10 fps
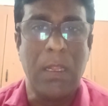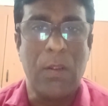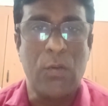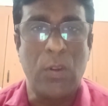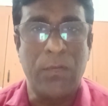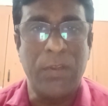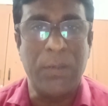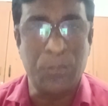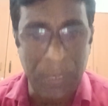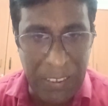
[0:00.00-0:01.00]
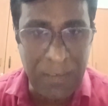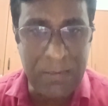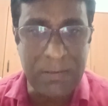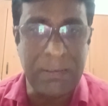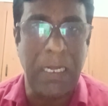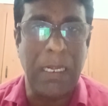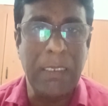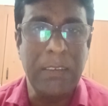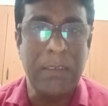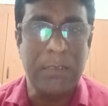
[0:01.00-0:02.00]
So if it meets
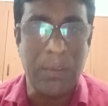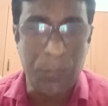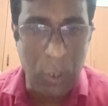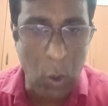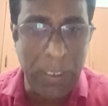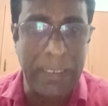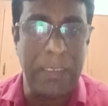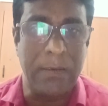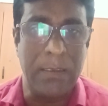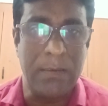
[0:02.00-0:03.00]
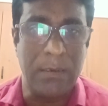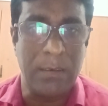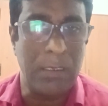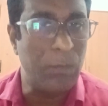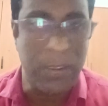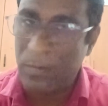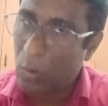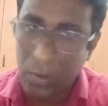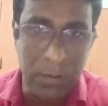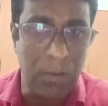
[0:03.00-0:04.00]
that, then pure agriculture income is
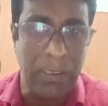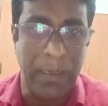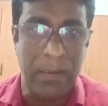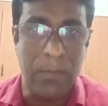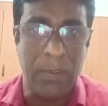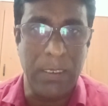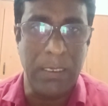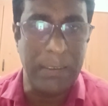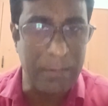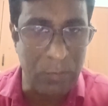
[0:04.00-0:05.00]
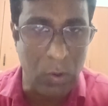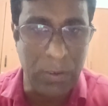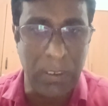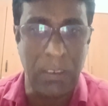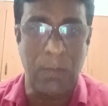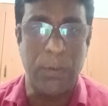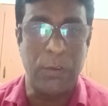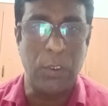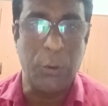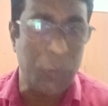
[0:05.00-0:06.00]
not at all taxable. It is not an income
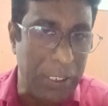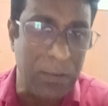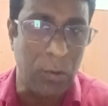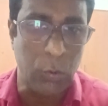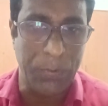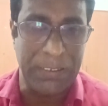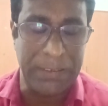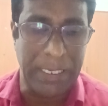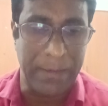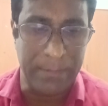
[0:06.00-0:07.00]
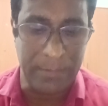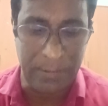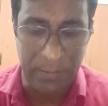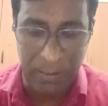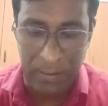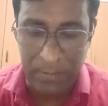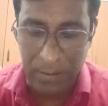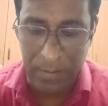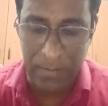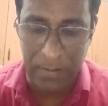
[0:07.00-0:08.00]
at all. You need not to pay the tax on the
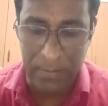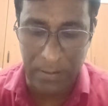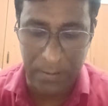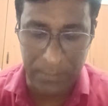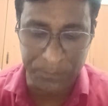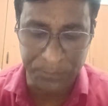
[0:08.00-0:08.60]
agriculture income.